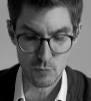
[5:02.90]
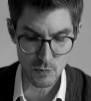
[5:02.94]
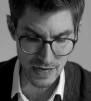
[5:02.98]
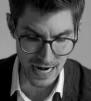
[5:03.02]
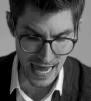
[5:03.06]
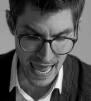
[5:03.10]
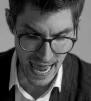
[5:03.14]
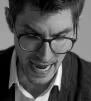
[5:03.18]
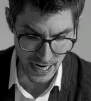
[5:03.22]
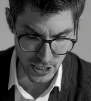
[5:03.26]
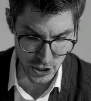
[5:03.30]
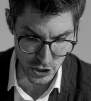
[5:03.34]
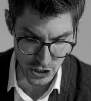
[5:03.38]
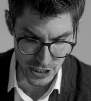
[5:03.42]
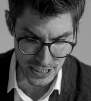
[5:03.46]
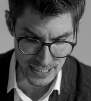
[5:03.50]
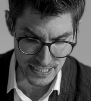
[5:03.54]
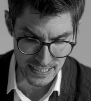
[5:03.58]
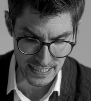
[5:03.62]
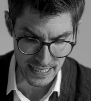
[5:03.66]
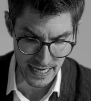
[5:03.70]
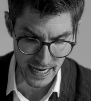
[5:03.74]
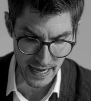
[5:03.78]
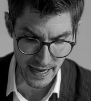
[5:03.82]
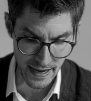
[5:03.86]
will actually
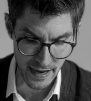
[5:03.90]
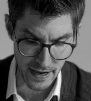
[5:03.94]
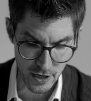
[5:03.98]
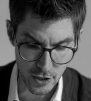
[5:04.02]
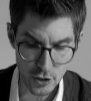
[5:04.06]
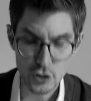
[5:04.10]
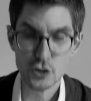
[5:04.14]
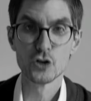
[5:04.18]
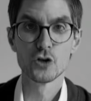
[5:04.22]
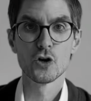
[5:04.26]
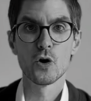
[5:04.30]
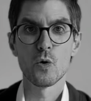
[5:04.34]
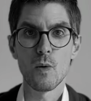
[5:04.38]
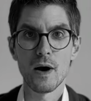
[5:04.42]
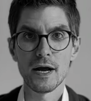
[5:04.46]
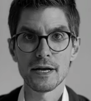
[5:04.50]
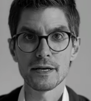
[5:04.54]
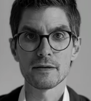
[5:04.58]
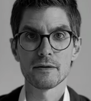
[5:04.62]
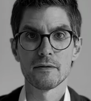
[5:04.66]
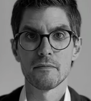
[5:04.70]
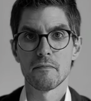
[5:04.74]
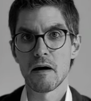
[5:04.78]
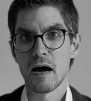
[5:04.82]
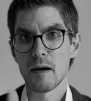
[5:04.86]
say, you know what,
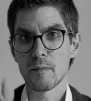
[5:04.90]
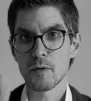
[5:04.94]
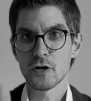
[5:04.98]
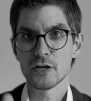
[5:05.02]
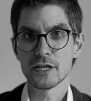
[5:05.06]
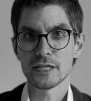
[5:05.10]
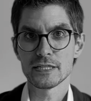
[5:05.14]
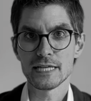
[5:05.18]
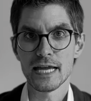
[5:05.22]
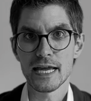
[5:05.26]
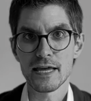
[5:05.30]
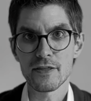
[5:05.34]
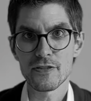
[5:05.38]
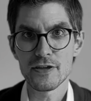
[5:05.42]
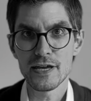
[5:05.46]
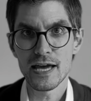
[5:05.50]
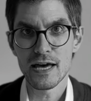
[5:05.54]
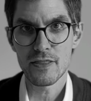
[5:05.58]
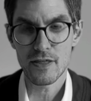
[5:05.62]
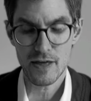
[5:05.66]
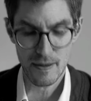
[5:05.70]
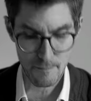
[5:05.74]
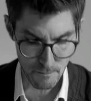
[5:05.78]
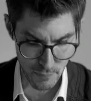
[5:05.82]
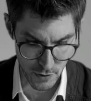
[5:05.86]
I'm going to take the
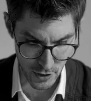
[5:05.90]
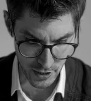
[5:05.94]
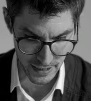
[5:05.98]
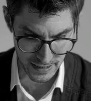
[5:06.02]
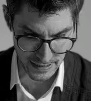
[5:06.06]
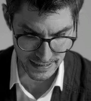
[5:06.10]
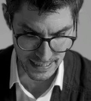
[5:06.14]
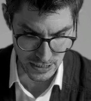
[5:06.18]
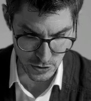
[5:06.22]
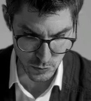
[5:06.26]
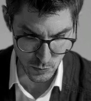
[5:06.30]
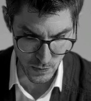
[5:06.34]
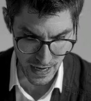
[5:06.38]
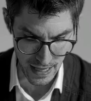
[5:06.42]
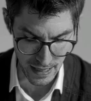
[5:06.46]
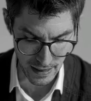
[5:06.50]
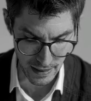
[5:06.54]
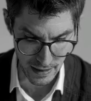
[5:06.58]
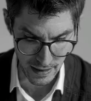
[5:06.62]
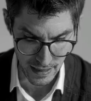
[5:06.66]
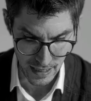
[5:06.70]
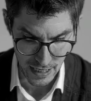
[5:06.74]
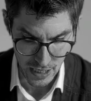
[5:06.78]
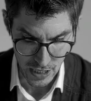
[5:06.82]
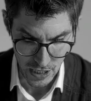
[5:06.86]
other product as
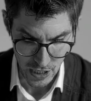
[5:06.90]
well.